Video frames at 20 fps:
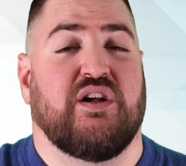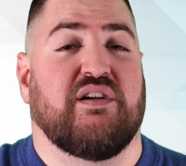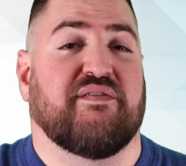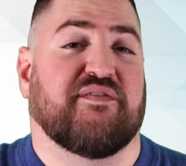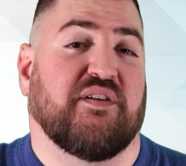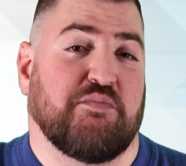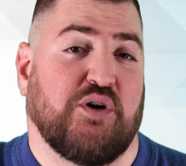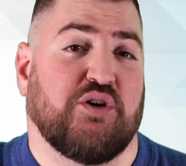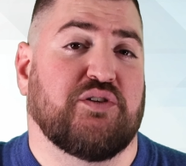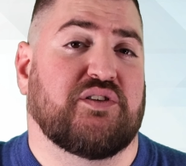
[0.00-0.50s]

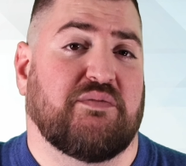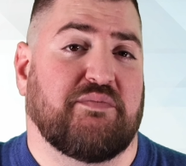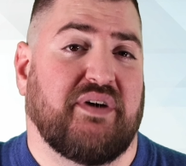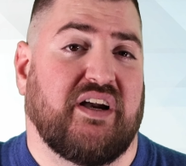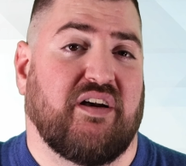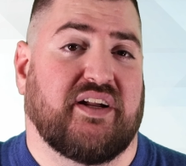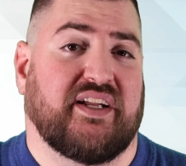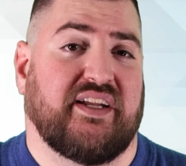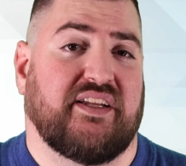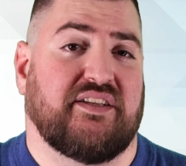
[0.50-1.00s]
for most
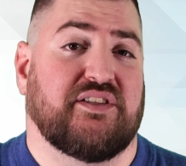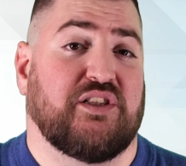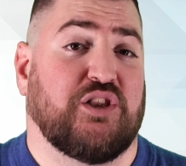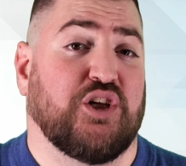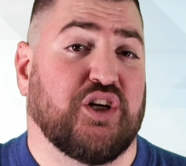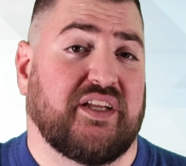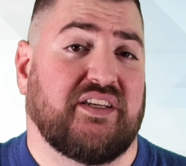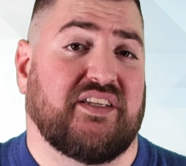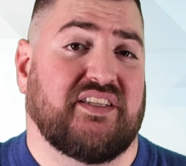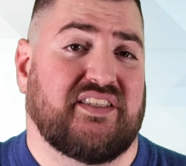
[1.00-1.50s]
Americans
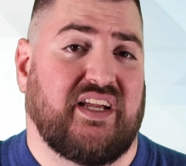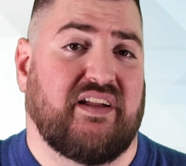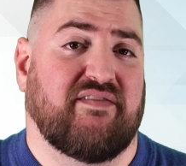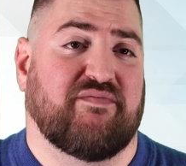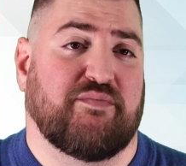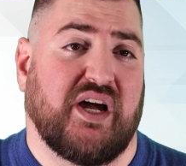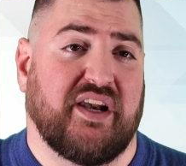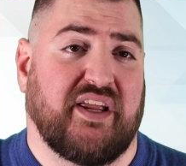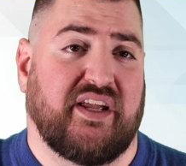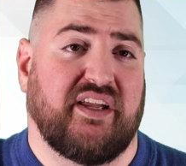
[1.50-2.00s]
looking to save
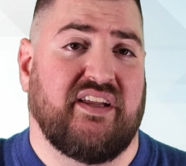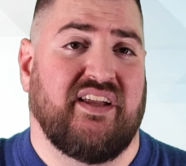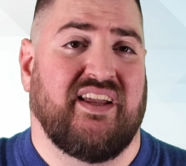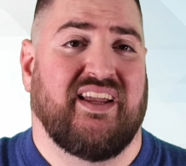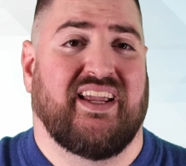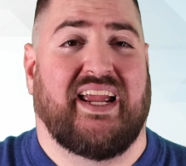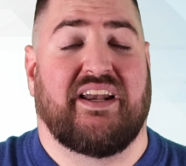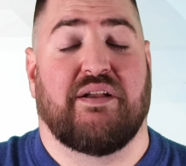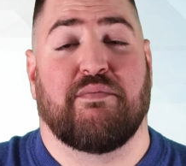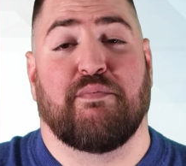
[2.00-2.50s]
money
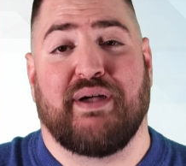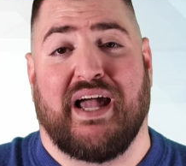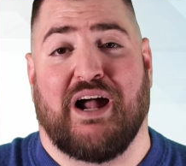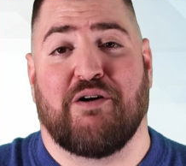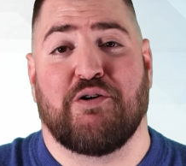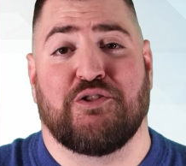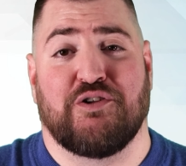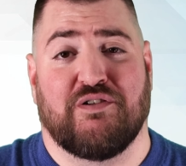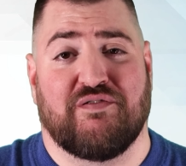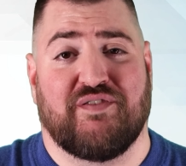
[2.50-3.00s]
and
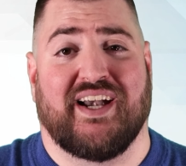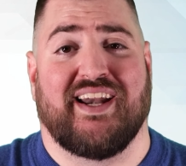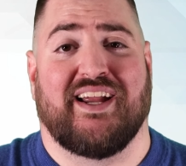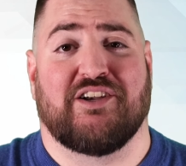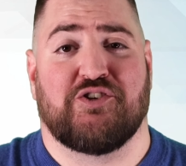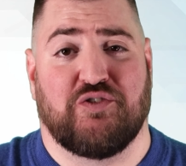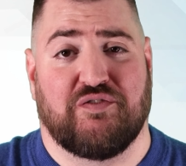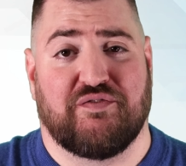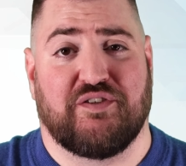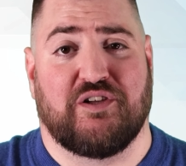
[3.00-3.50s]
empower their
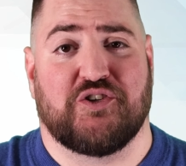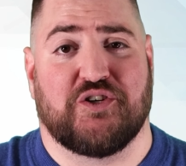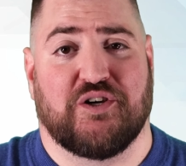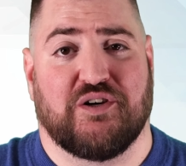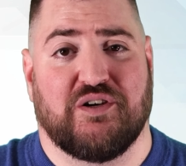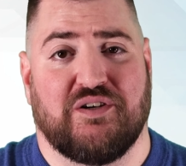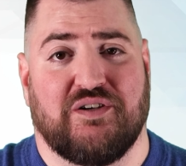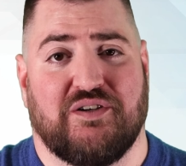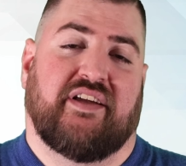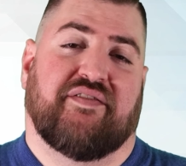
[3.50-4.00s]
financial future.